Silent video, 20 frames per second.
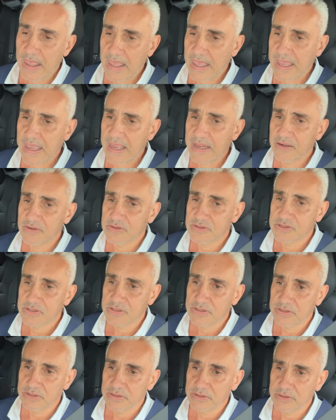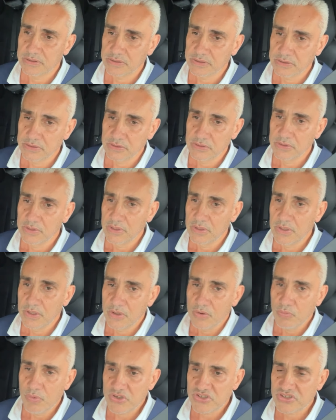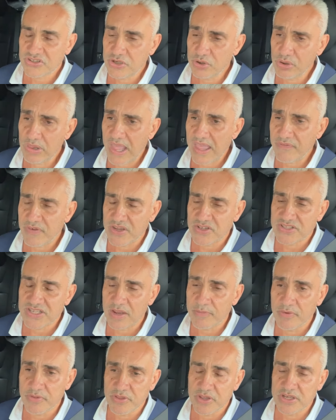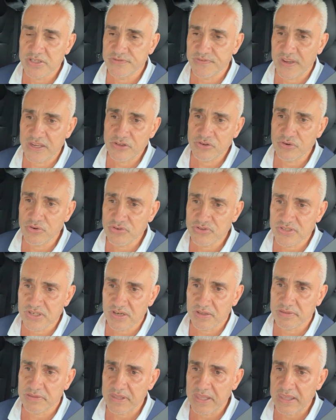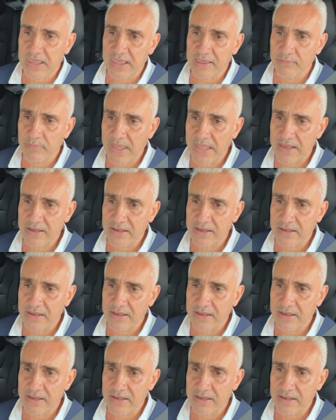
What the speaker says: And we're still having some of these vendors that are thinking,